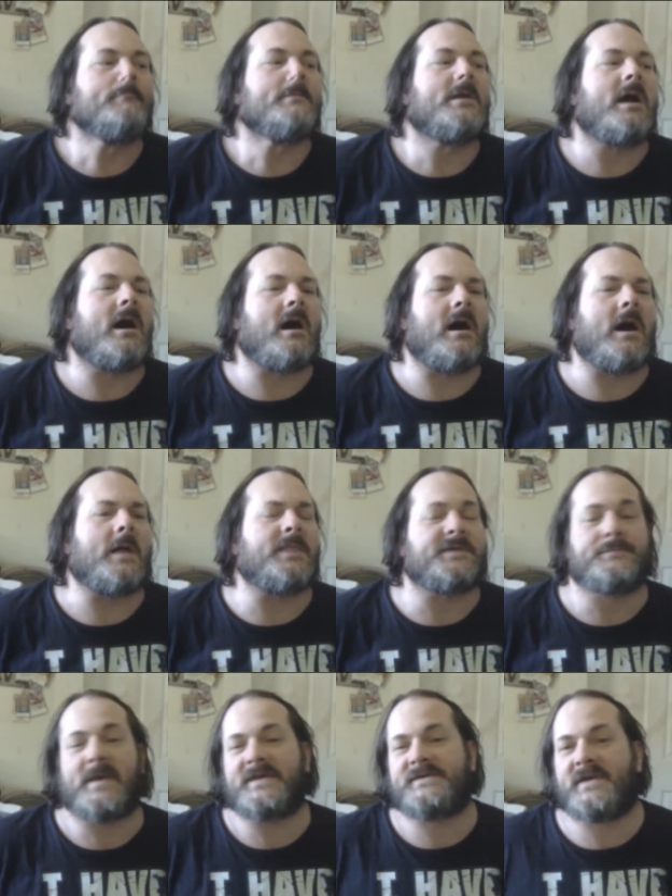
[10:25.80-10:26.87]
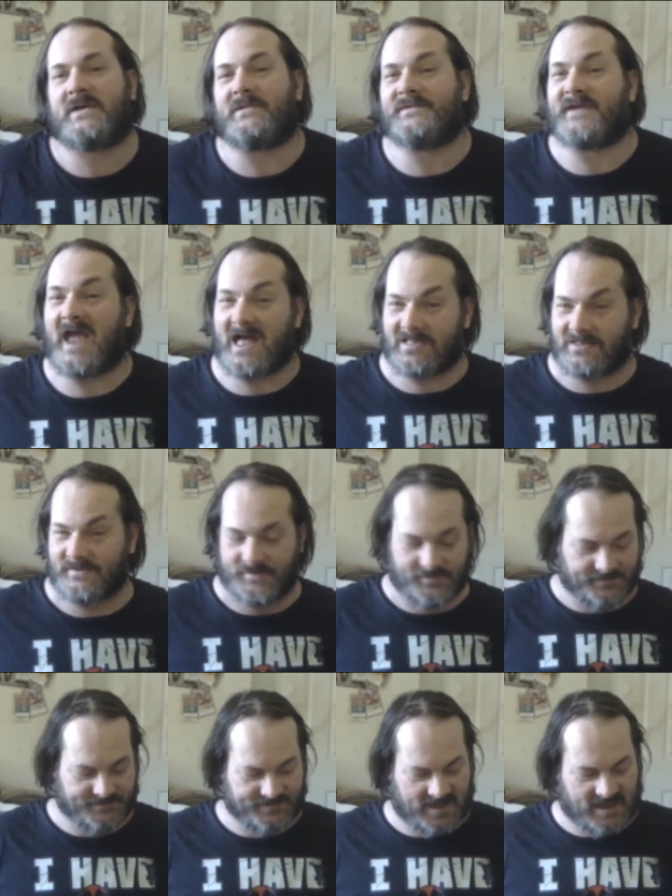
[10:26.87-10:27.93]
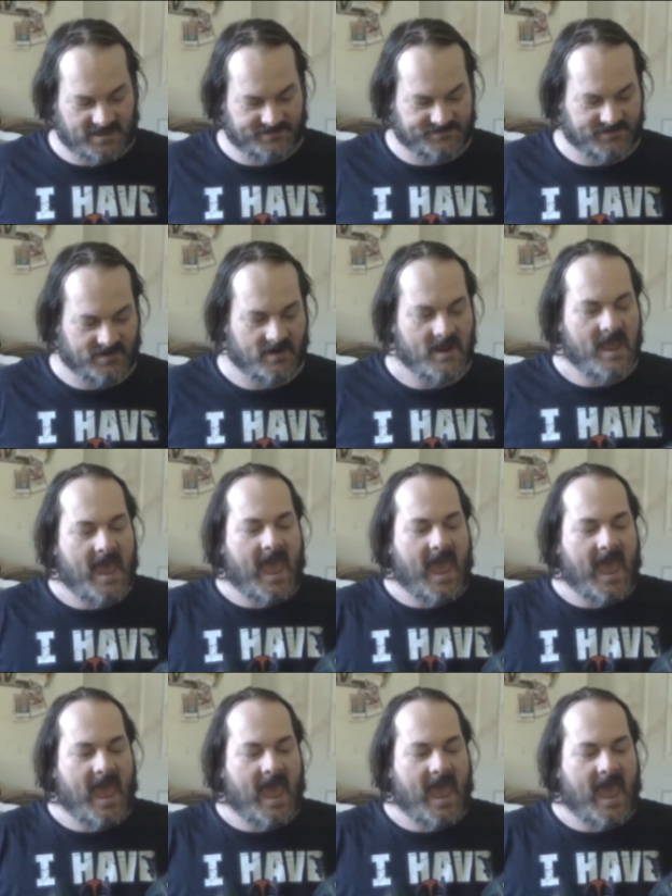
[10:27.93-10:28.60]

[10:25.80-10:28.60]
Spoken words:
the Space Shuttle Challenger disaster,